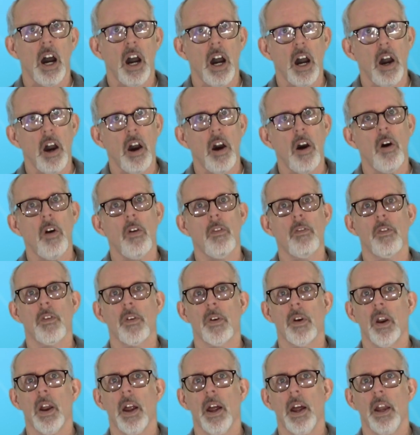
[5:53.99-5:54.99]

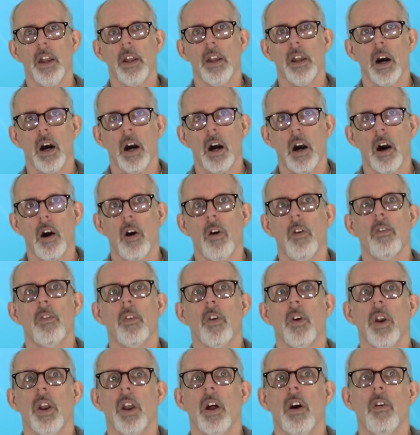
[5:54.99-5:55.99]
over and over
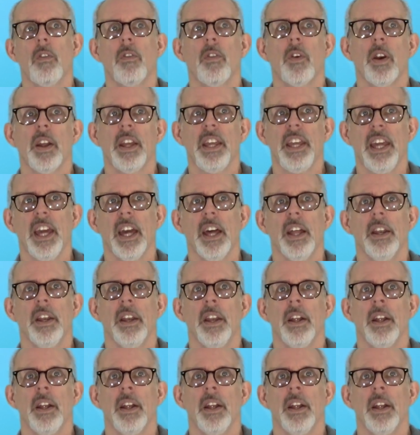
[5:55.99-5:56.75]
and over again